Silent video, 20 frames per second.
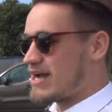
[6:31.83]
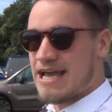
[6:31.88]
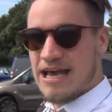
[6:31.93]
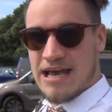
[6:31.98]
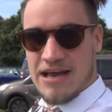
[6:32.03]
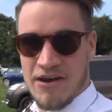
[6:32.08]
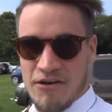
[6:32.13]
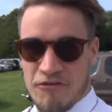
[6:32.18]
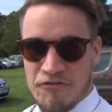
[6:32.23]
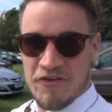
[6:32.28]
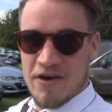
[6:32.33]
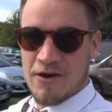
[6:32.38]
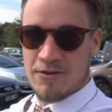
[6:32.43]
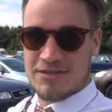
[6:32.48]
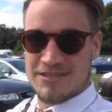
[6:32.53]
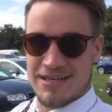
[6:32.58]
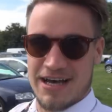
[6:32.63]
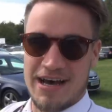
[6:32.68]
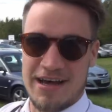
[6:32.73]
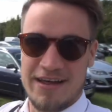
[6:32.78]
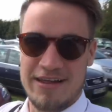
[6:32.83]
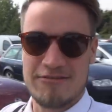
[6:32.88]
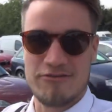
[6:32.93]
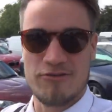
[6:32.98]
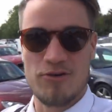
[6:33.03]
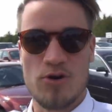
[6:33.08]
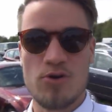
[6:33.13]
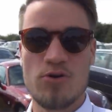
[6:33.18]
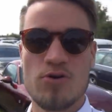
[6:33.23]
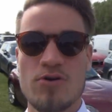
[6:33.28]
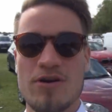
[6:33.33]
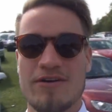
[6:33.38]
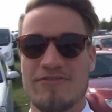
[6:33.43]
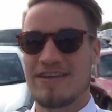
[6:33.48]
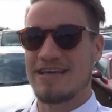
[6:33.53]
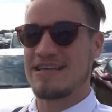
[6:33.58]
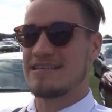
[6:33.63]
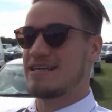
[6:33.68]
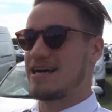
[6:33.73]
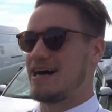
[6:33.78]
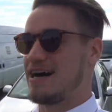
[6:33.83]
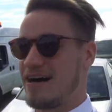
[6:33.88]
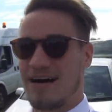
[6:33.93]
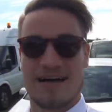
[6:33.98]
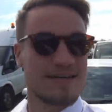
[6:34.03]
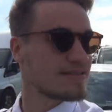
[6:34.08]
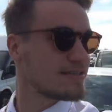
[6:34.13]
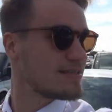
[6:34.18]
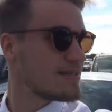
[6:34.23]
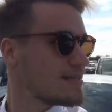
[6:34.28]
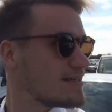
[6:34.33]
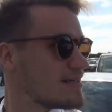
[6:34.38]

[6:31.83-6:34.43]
and filter through all of these cars.